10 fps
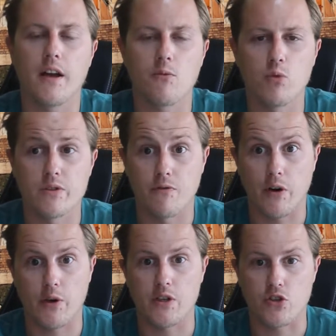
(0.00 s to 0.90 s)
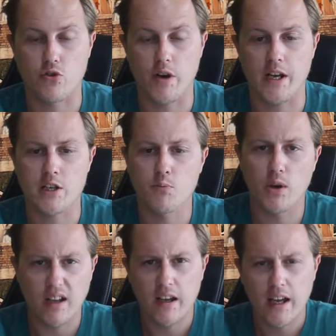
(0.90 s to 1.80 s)
it was very strange,
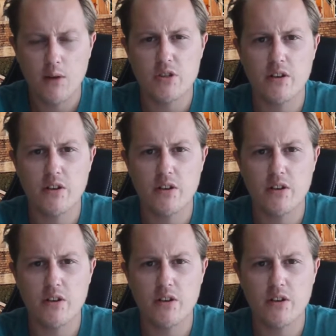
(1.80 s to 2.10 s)
but it was a